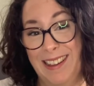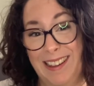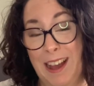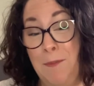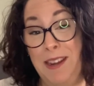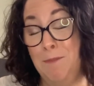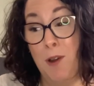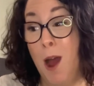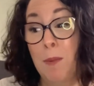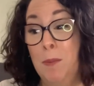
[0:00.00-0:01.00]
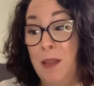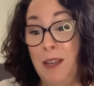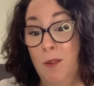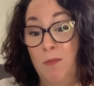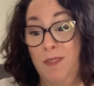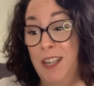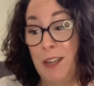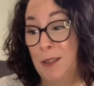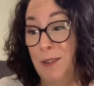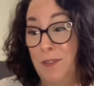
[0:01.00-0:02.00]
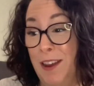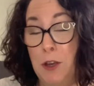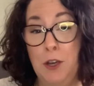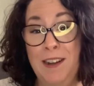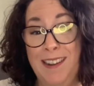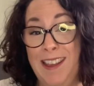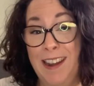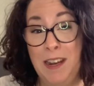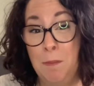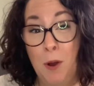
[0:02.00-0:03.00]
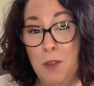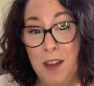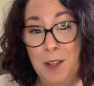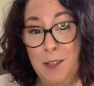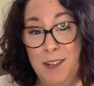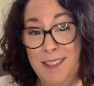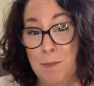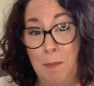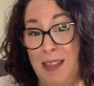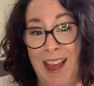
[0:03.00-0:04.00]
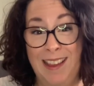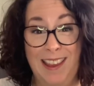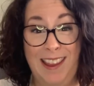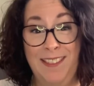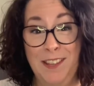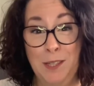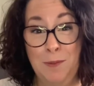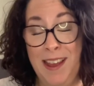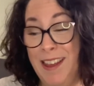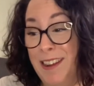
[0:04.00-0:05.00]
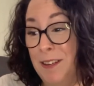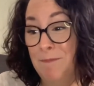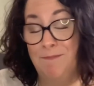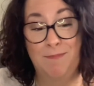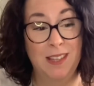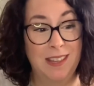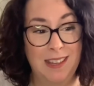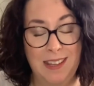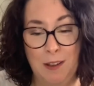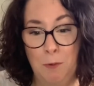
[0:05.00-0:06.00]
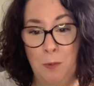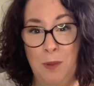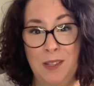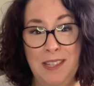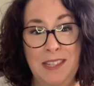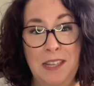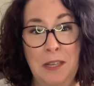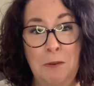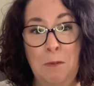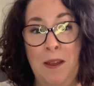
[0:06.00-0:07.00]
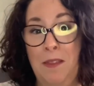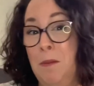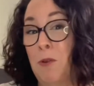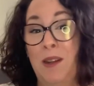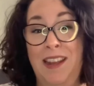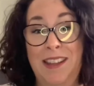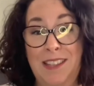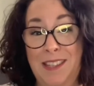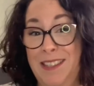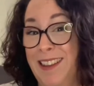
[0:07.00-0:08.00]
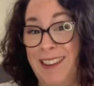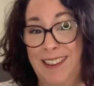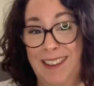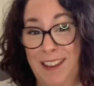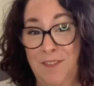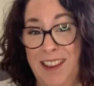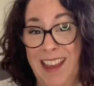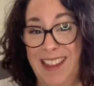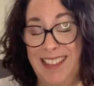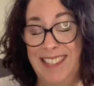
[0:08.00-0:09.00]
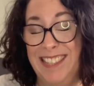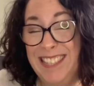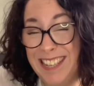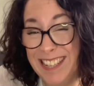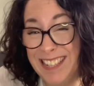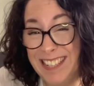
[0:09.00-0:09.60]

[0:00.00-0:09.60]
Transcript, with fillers: I mean, probably, you know, if I could, I'd get it in both colors, black and this red. We'll see when the mood hits, uh, if I get it this year.